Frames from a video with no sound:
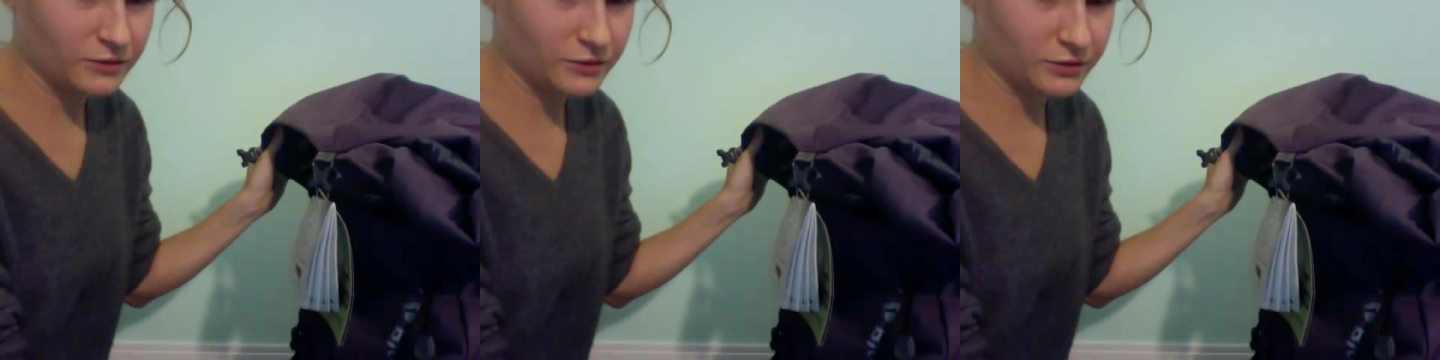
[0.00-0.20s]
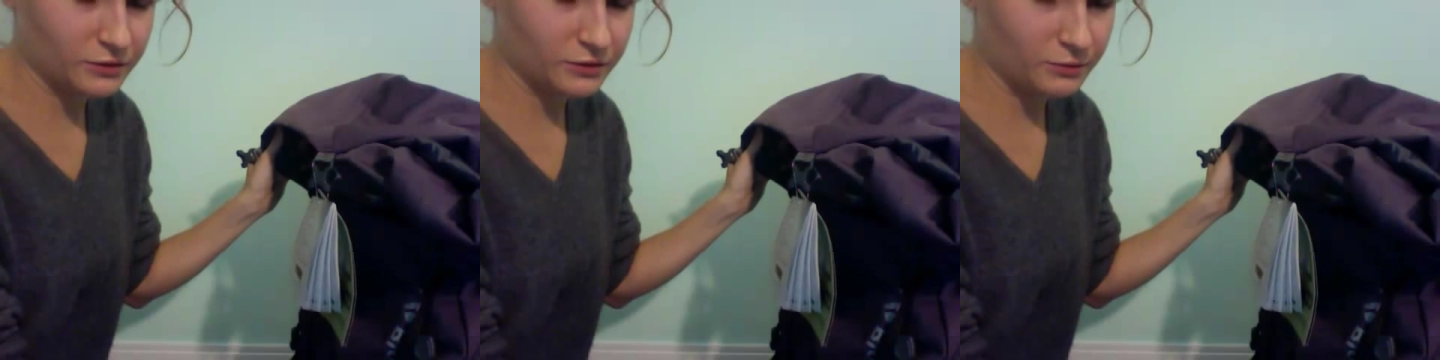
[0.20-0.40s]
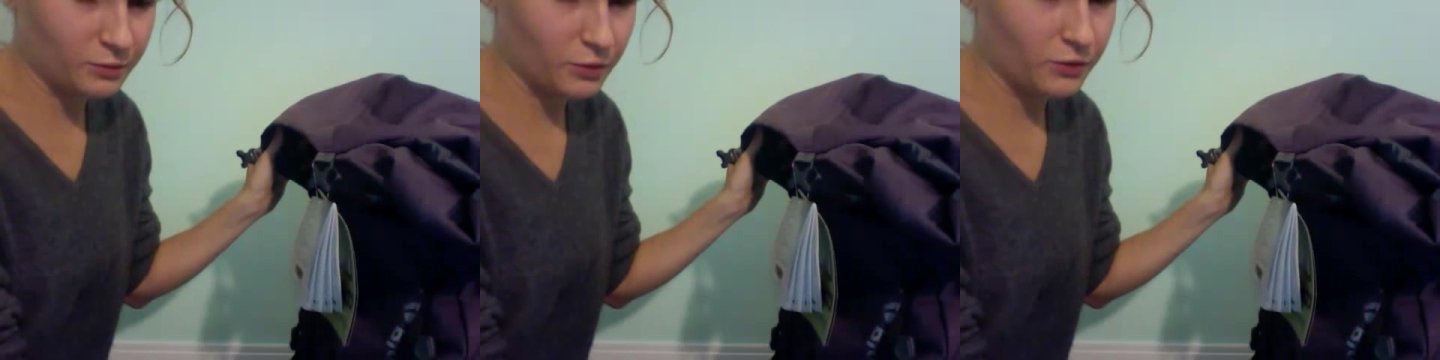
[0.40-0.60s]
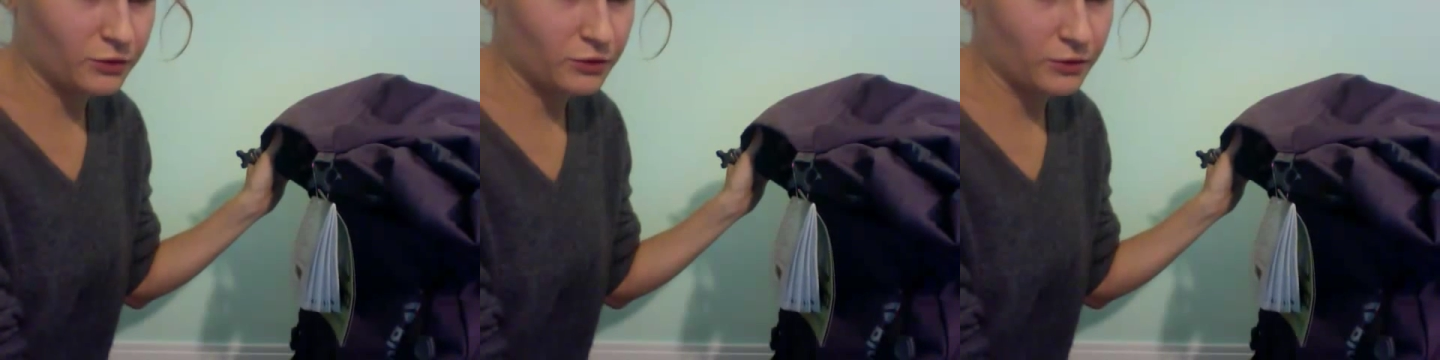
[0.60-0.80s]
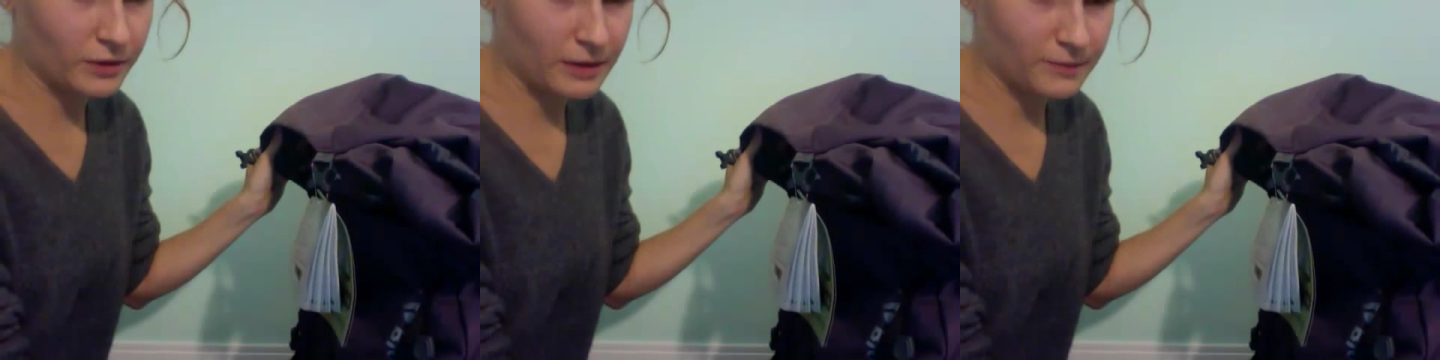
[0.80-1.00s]
also important,
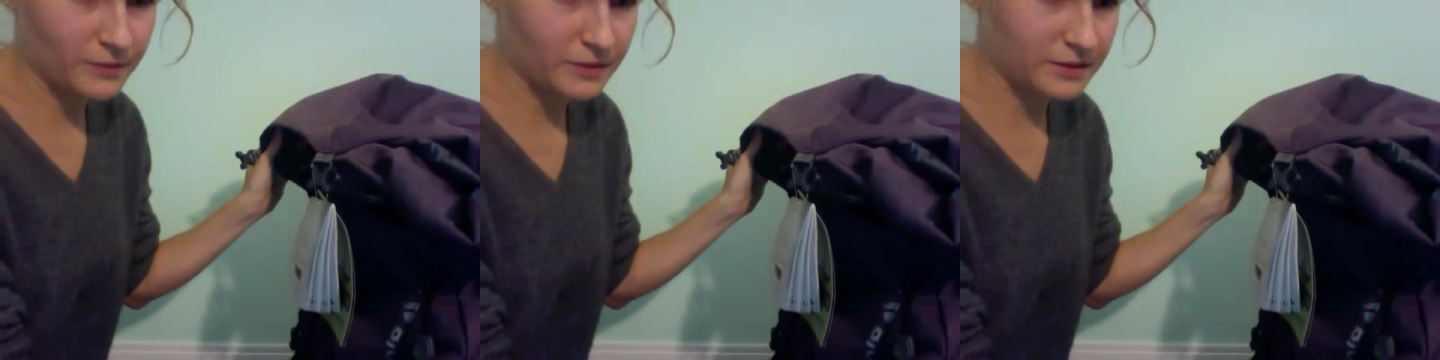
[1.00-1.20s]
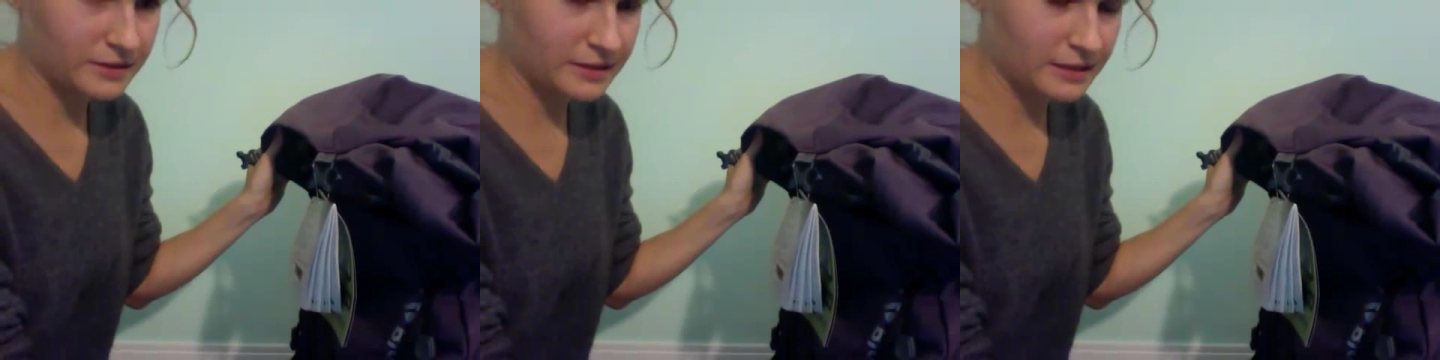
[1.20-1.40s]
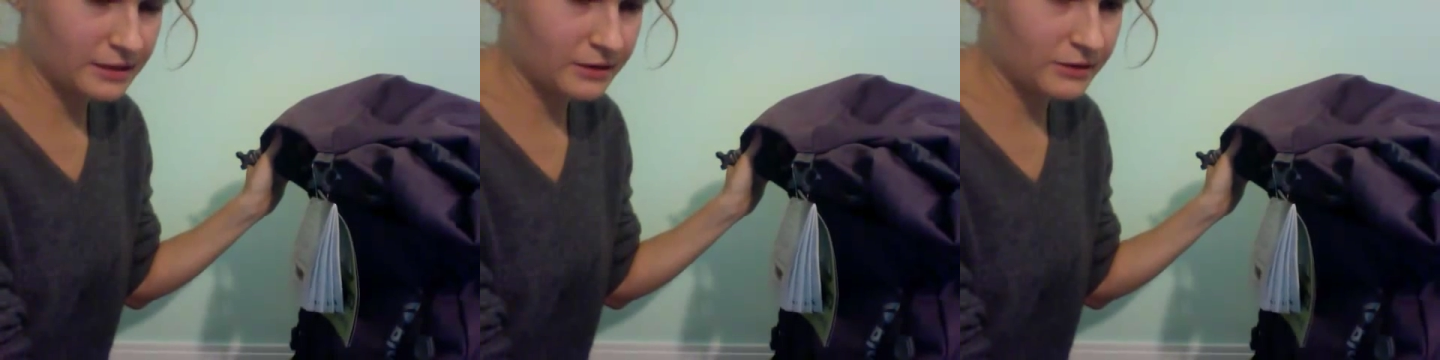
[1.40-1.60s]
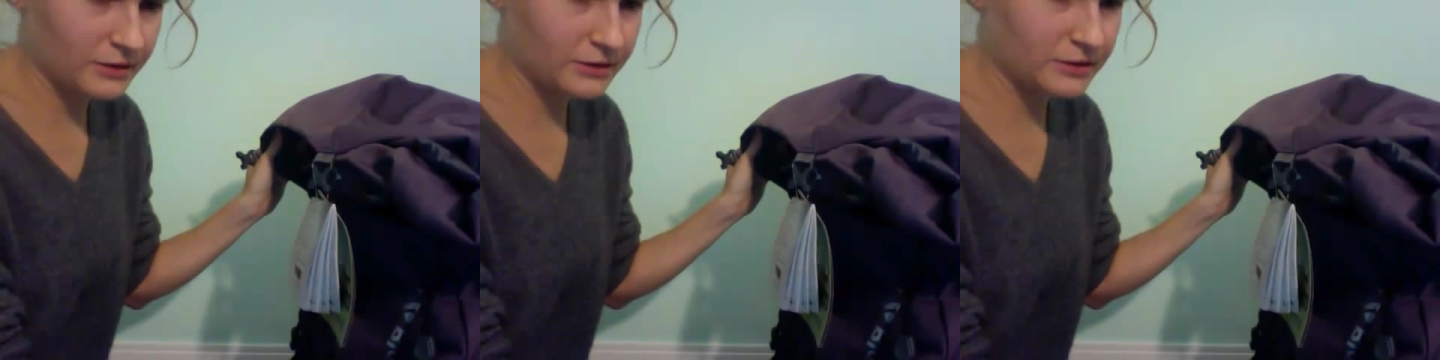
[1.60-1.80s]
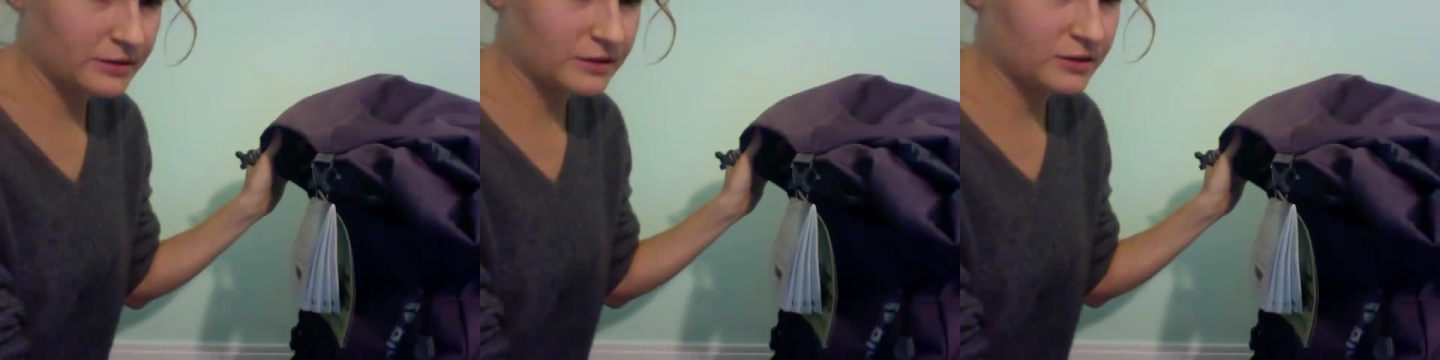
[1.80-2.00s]
going up the stairs.